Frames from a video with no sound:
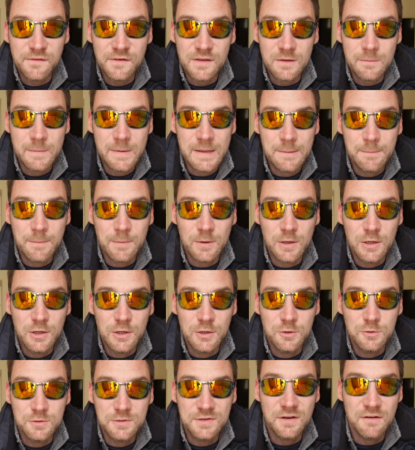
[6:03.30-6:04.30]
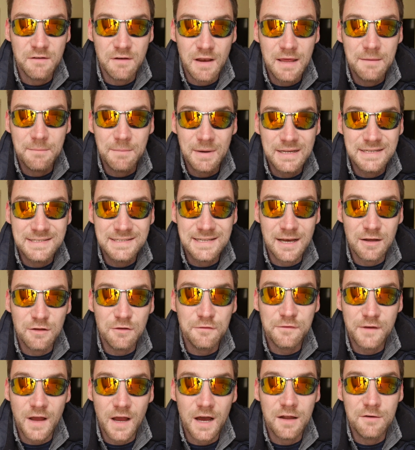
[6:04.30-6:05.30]
for the people who, sort of like
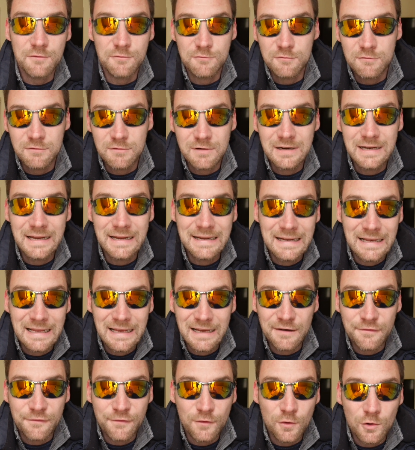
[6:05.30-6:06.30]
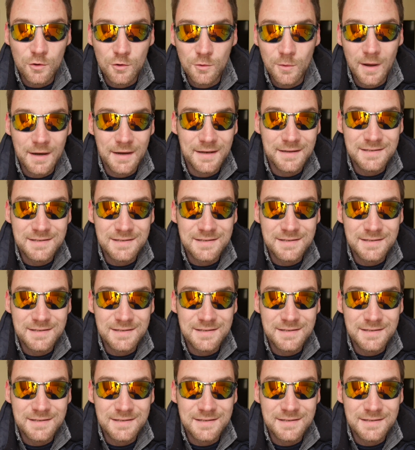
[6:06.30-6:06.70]
myself, can't really afford one.